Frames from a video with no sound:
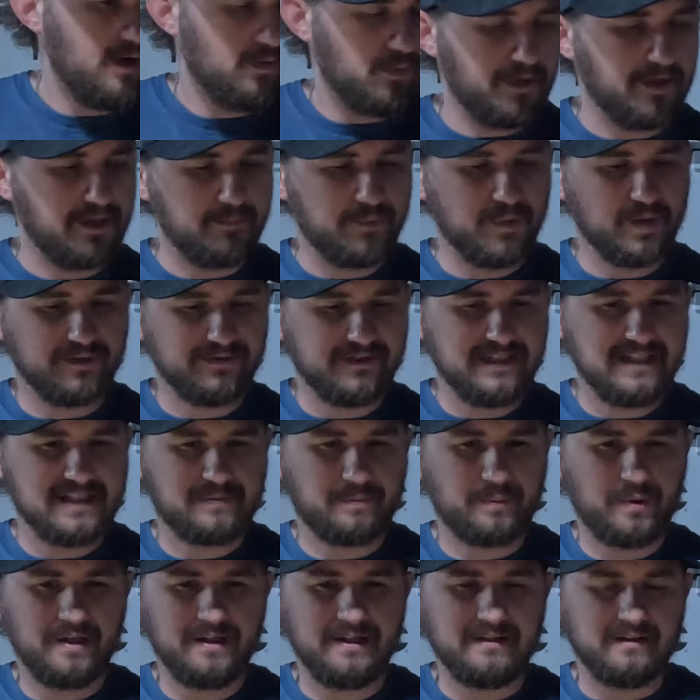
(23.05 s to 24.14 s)
We're gonna build these
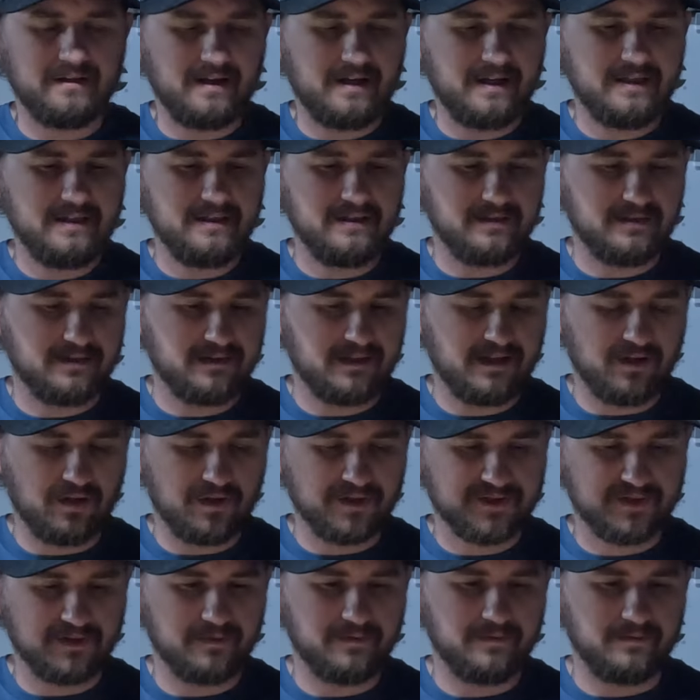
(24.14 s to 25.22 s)
pretty light. They're
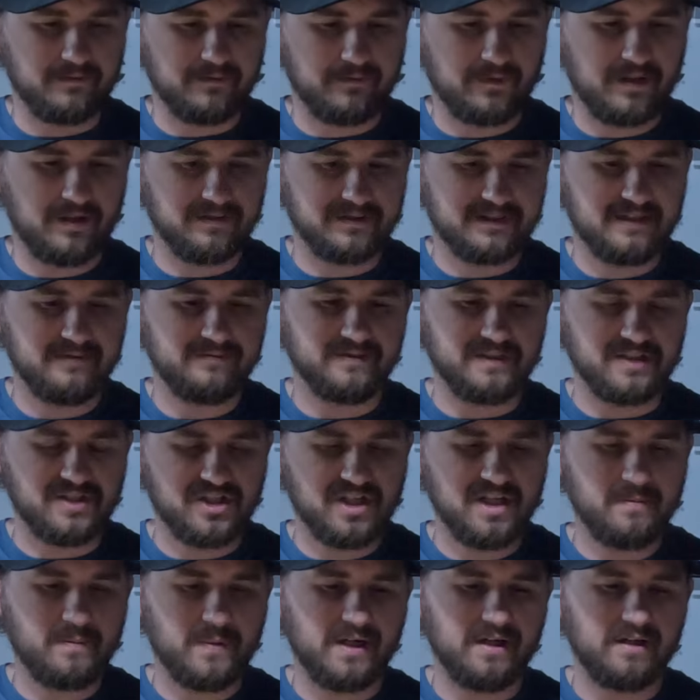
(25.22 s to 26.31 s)
also relatively
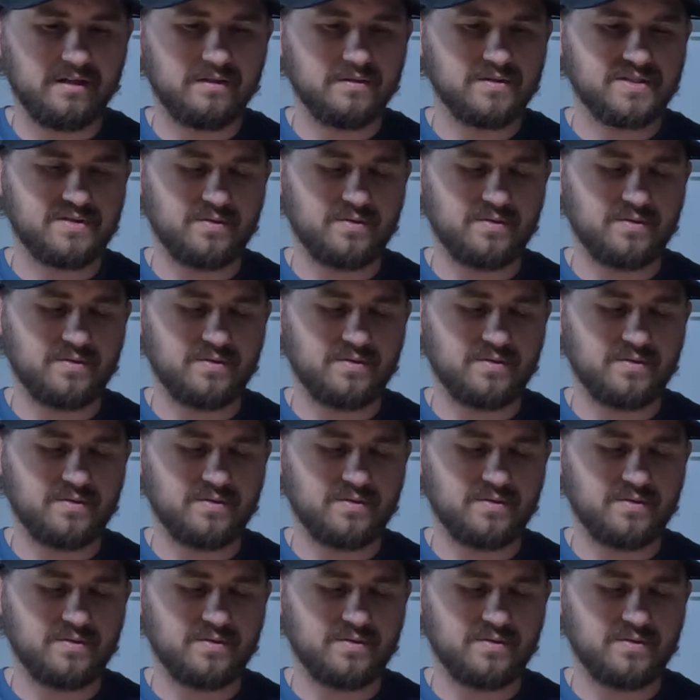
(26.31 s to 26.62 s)
cheap arrows,